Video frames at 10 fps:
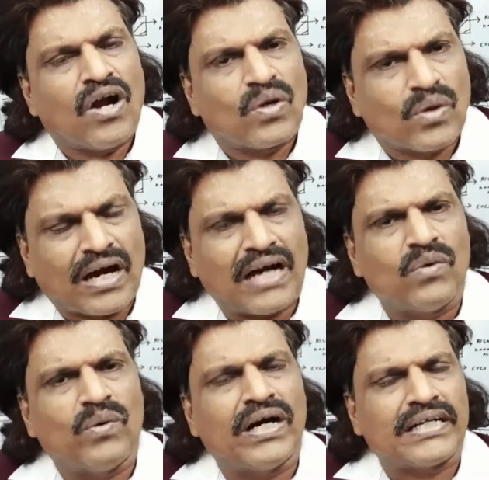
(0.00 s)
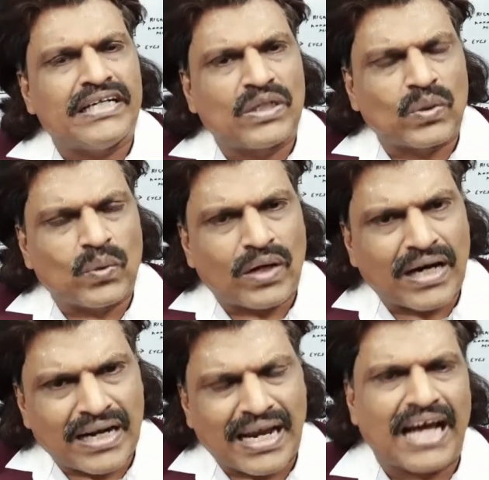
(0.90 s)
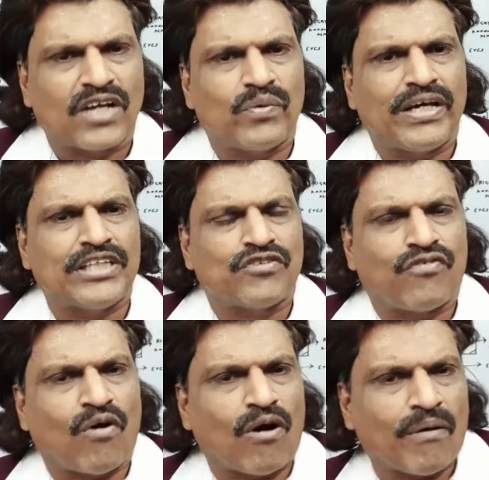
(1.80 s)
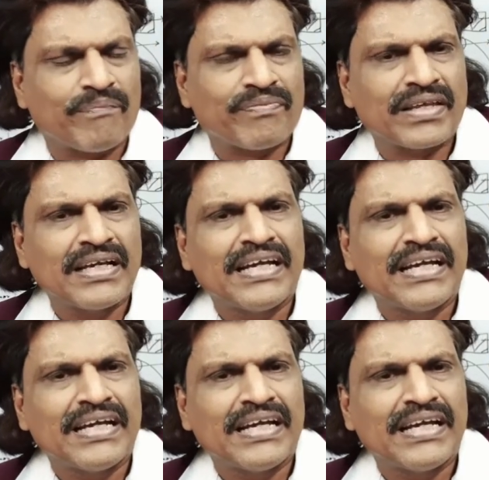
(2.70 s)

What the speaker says: to convert into a language form,